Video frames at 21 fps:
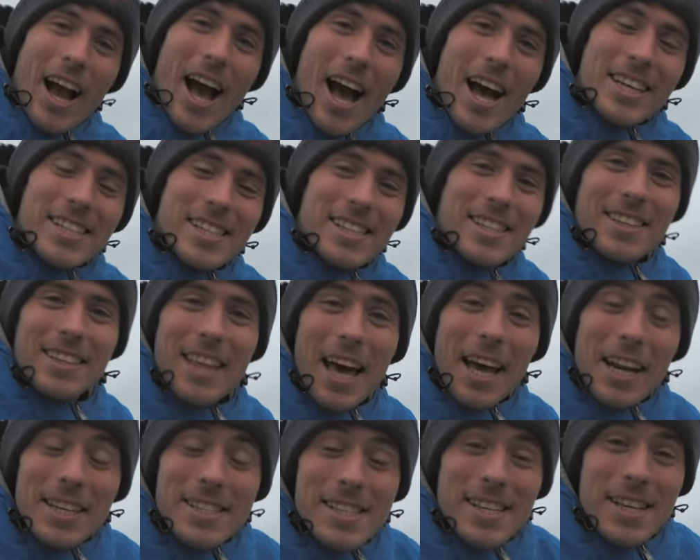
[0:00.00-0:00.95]
guys,
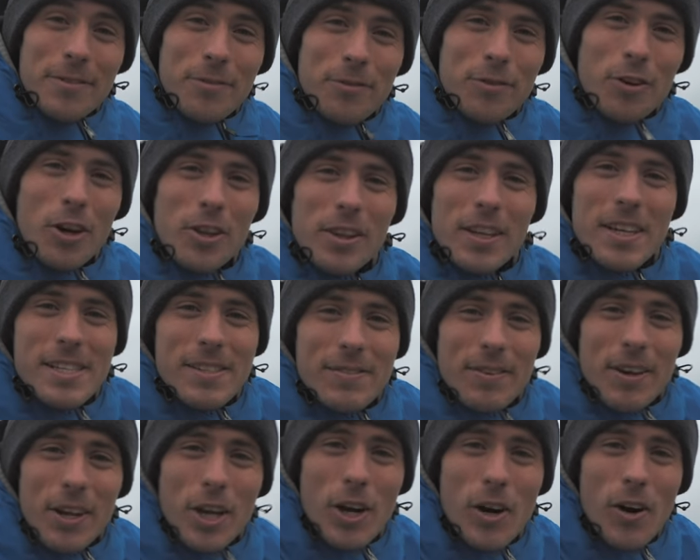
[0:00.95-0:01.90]
that is it for this
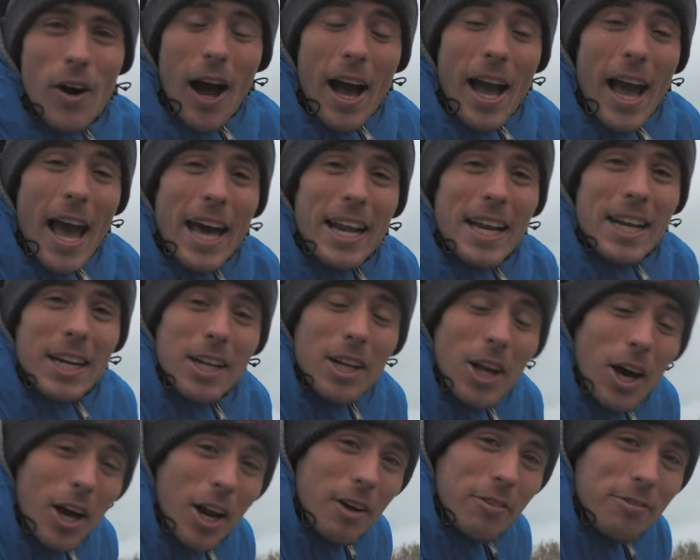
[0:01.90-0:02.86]
video. I had a
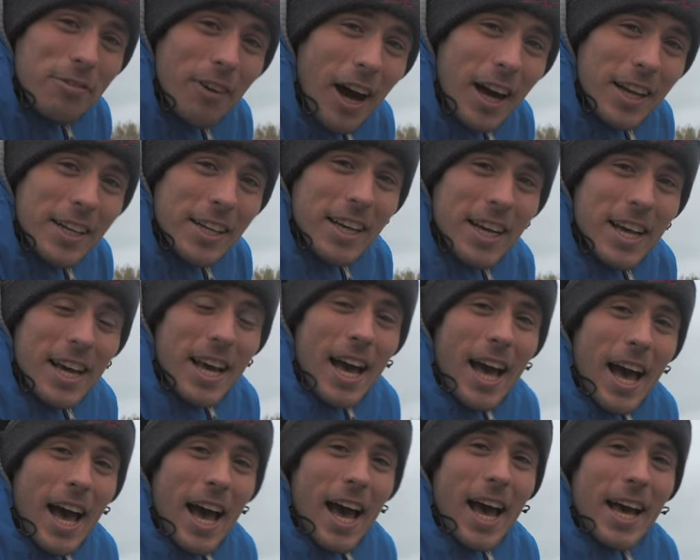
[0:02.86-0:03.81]
lot of fun,
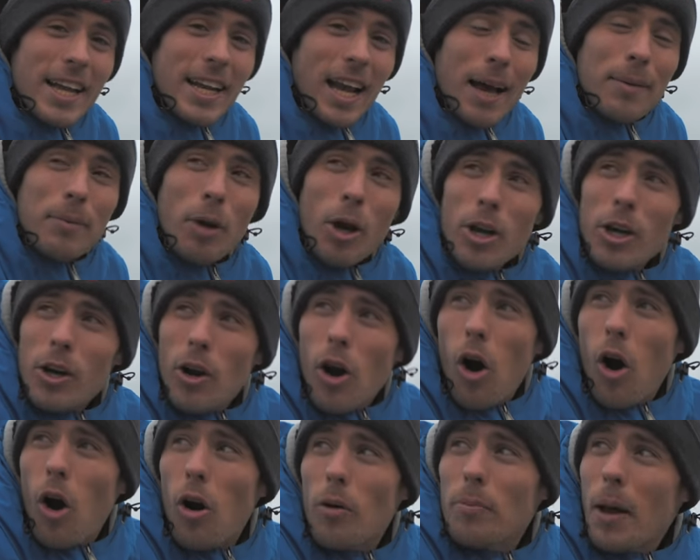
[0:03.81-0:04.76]
and I'm gonna go
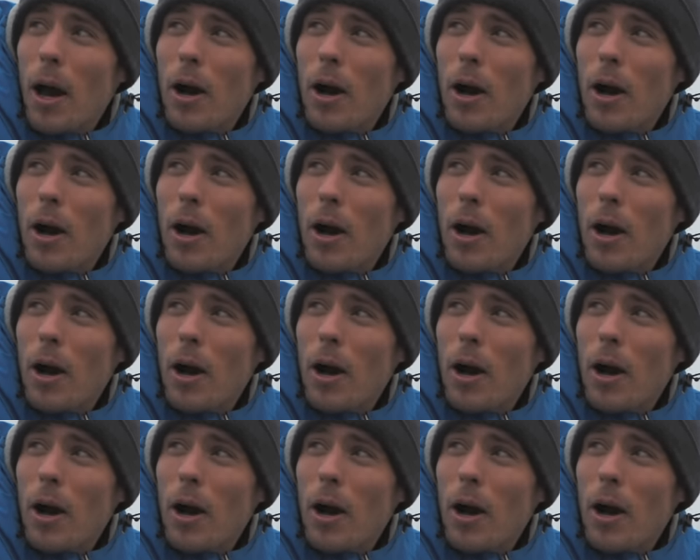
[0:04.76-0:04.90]
home